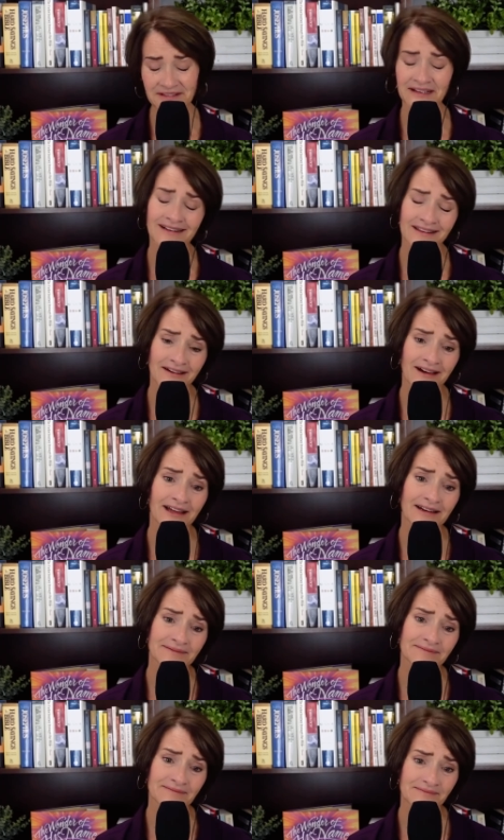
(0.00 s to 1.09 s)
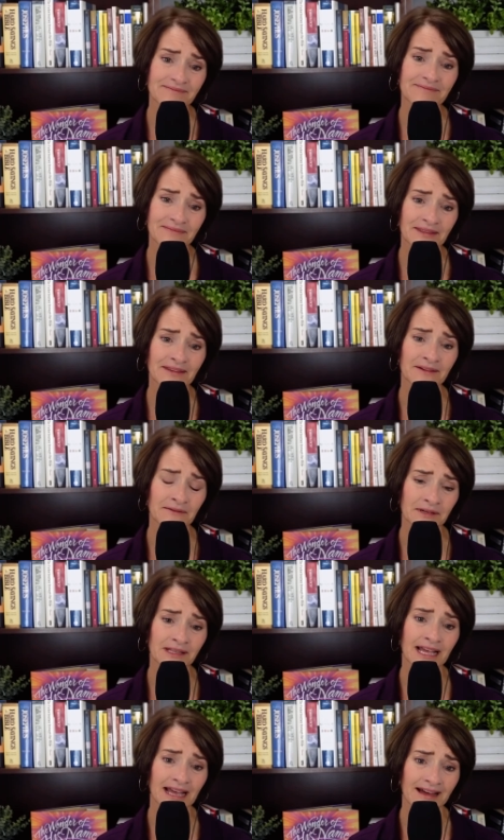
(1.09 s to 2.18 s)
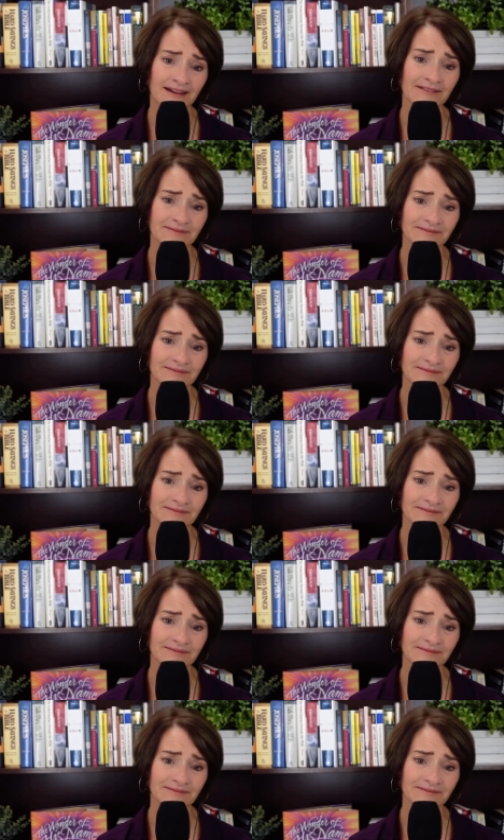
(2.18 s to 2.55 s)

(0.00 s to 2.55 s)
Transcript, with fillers: done a lot. You really have.